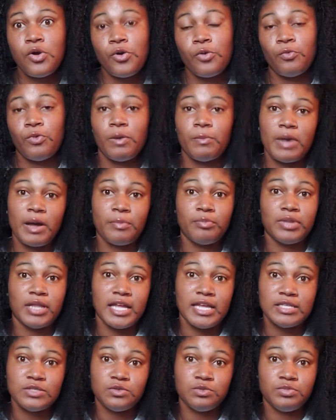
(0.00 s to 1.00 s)
what my
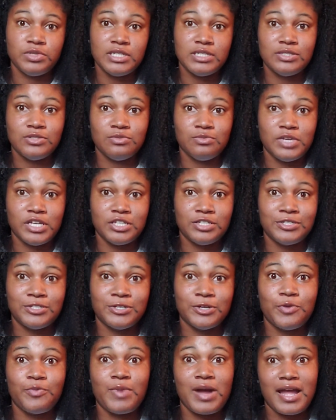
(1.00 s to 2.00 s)
plans would be to make
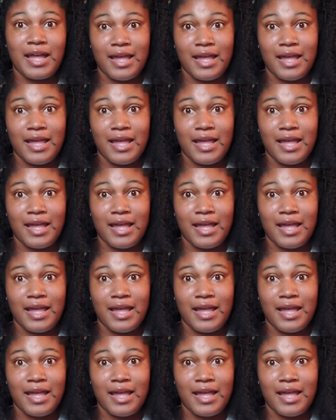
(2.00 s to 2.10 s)
sure my